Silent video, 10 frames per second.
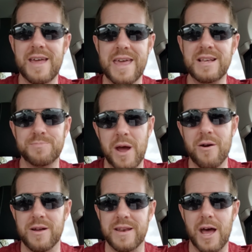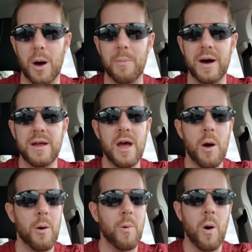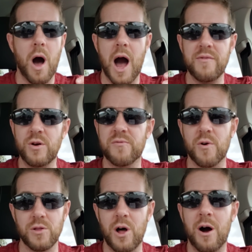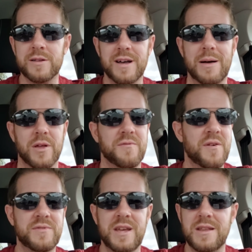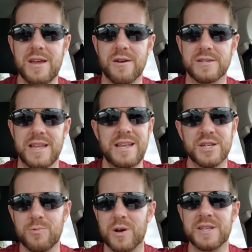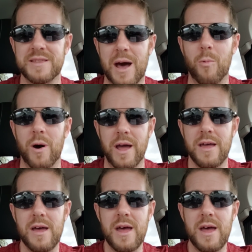He's married now, but I've known him for a long time, like 15 years, and he just wasn't that way.